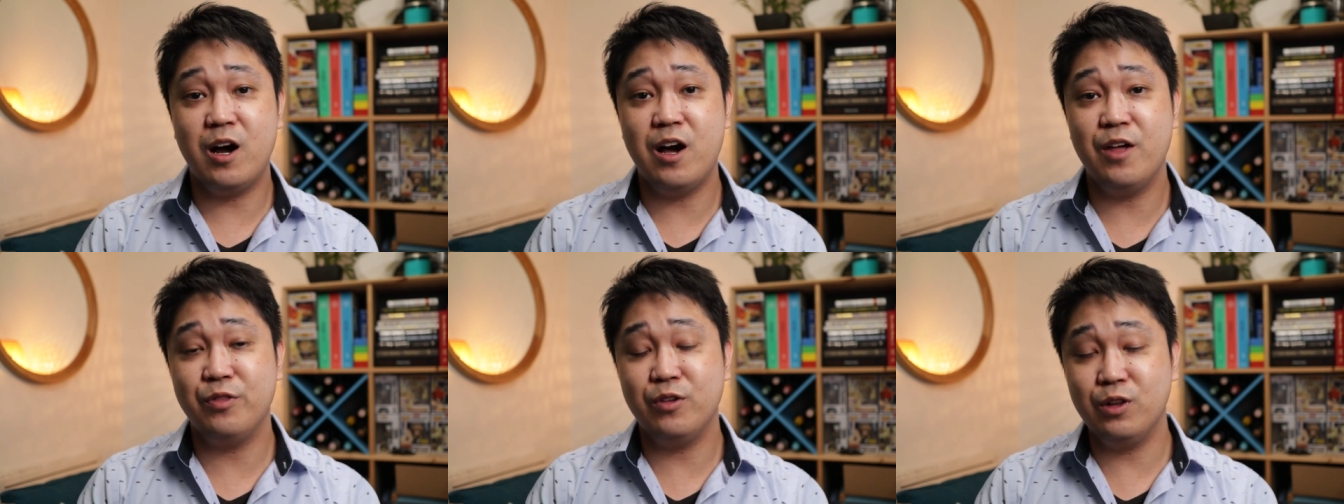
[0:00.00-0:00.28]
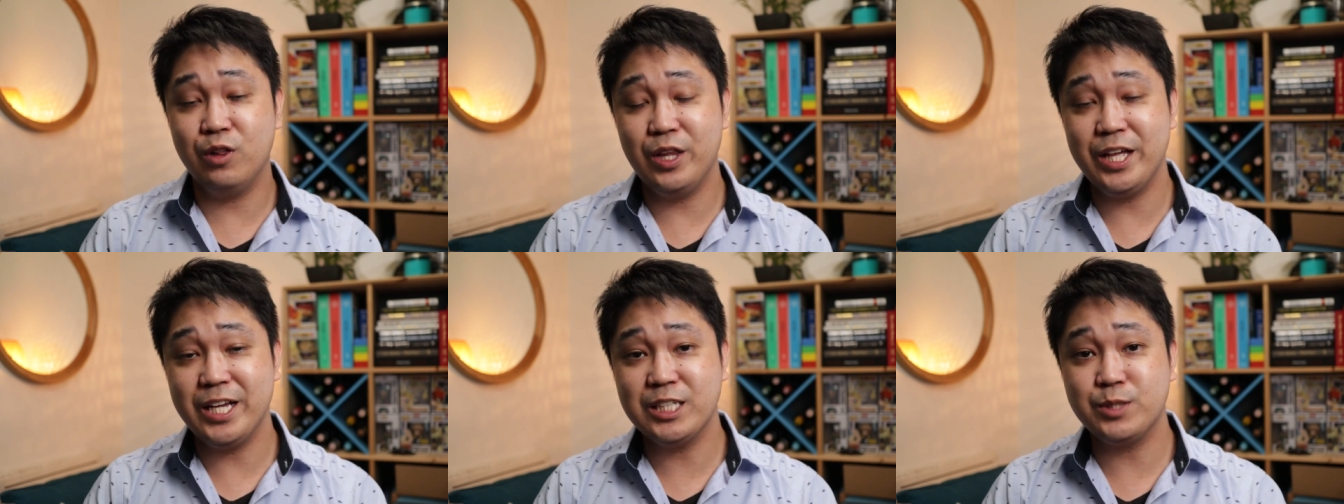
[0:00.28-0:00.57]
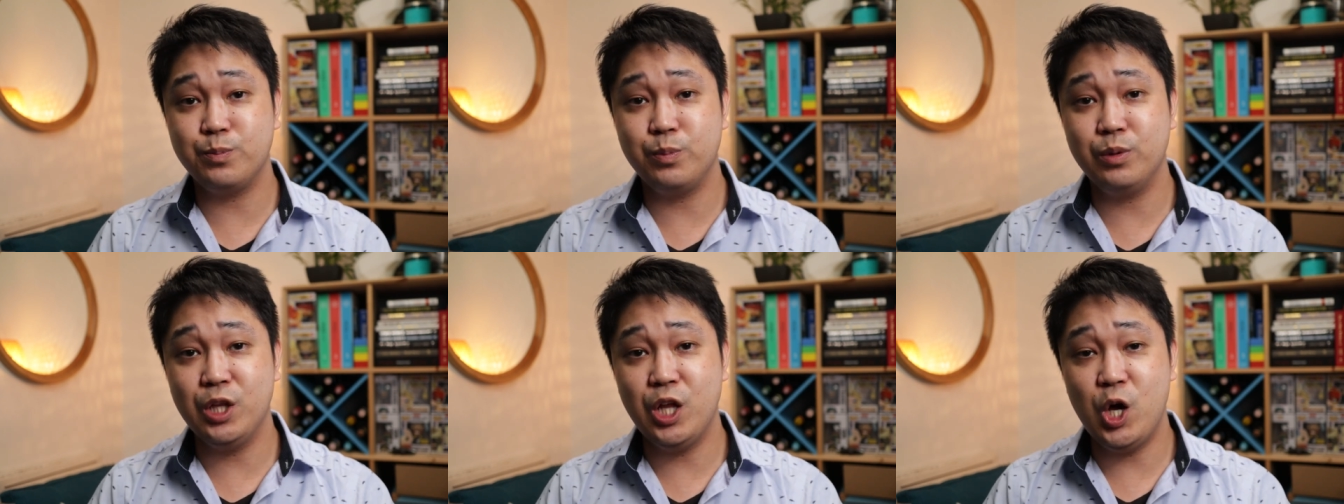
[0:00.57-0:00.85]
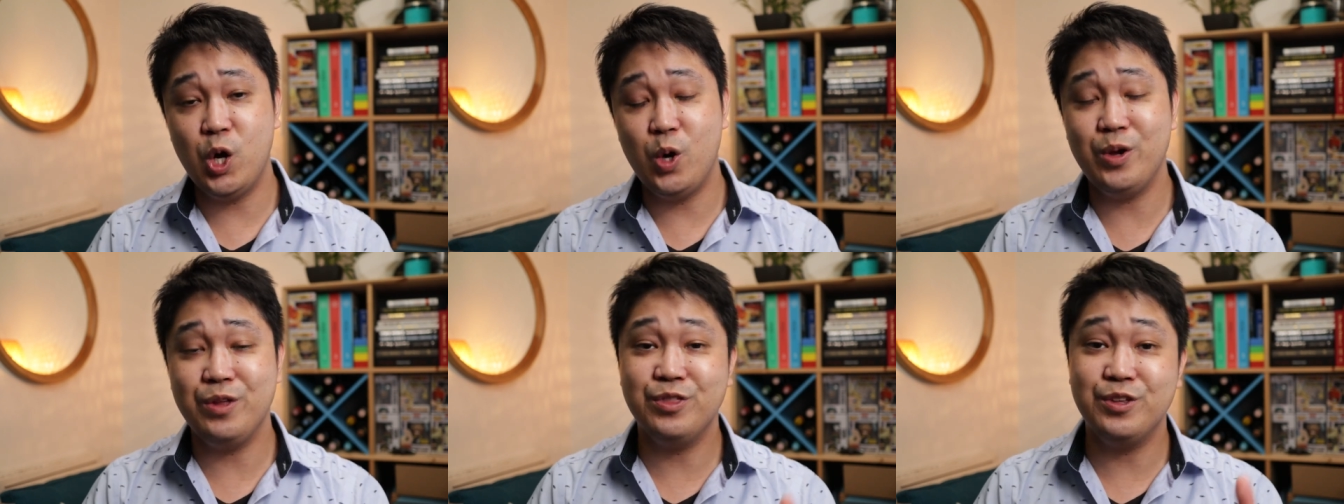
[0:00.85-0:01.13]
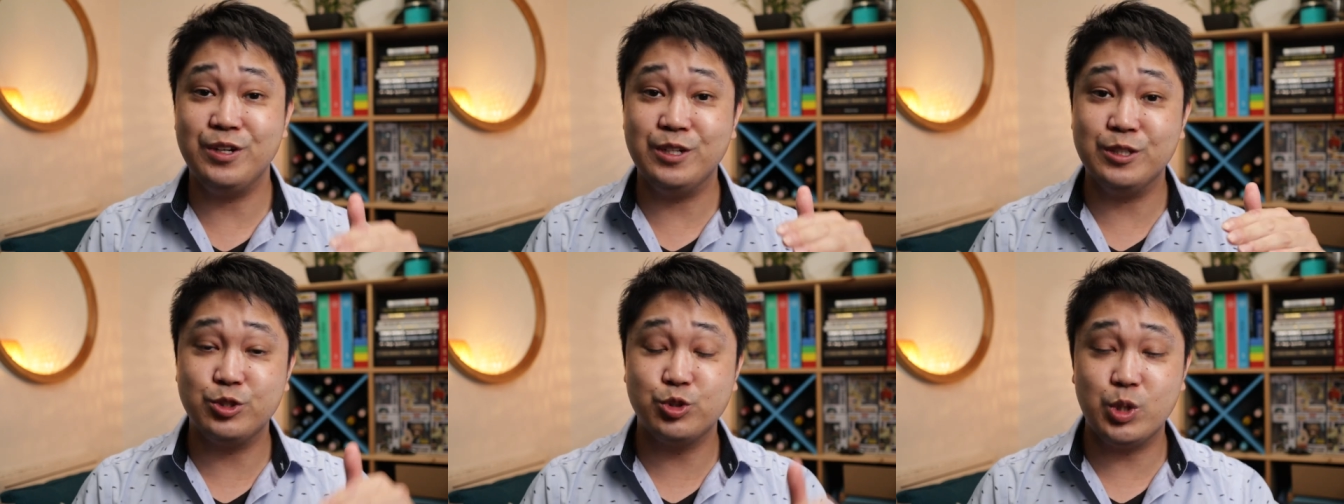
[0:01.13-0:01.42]
on the links below
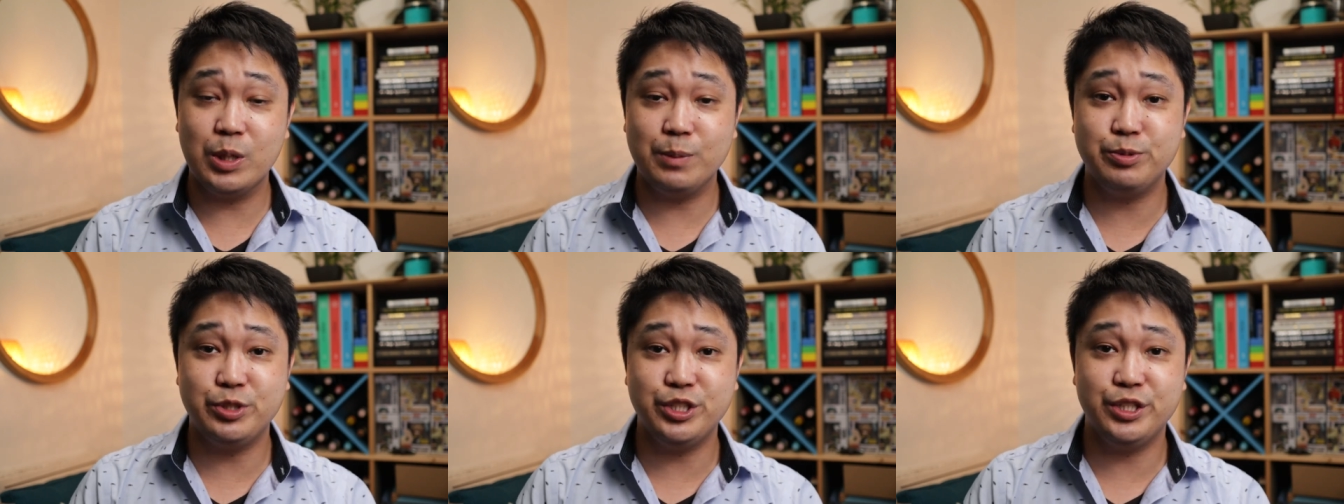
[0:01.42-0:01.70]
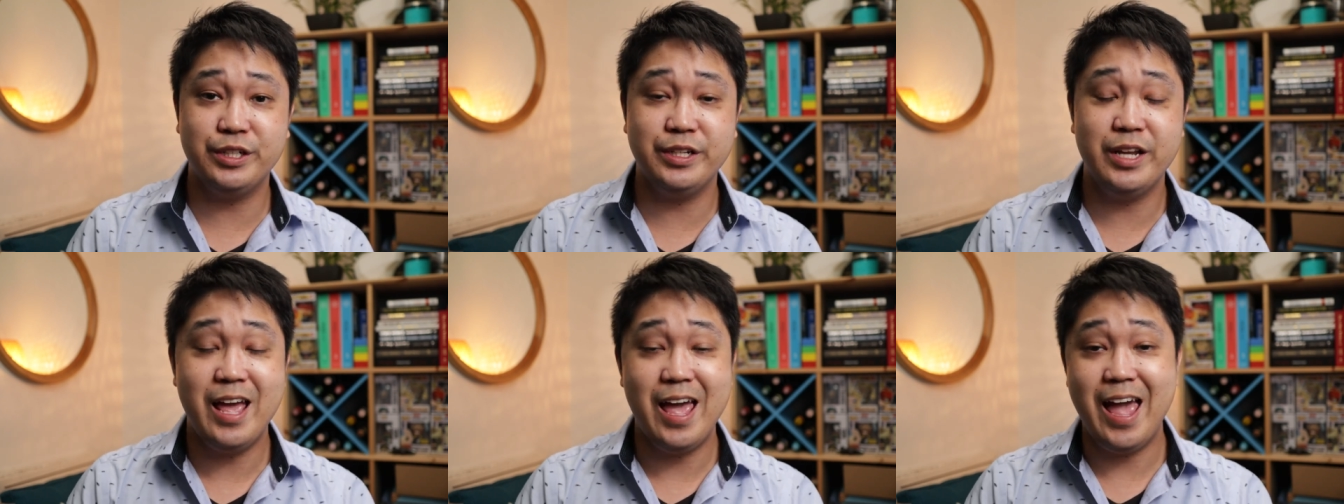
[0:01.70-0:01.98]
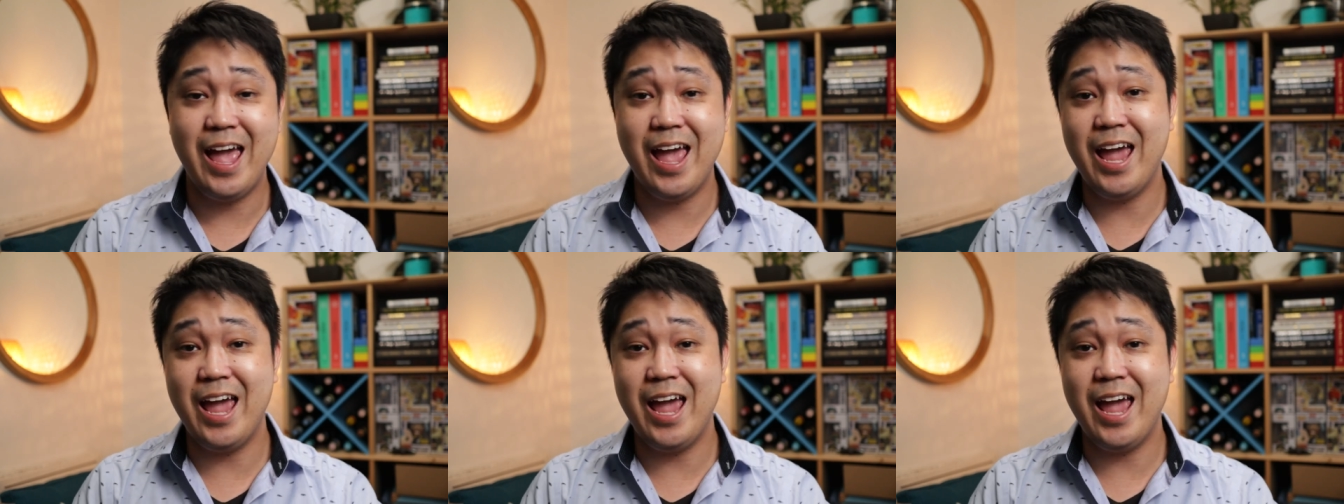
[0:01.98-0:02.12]
in the description,